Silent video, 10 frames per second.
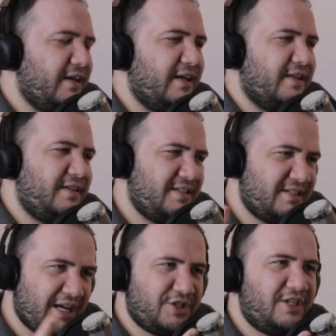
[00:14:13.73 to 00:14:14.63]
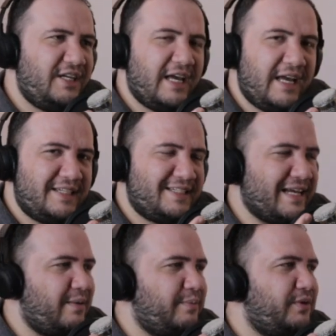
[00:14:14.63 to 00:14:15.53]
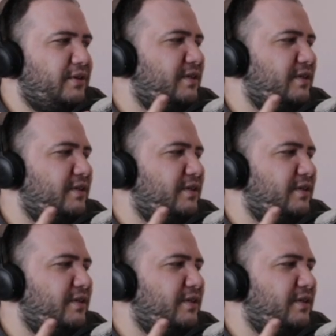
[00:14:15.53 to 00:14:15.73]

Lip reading: This is actually a sample.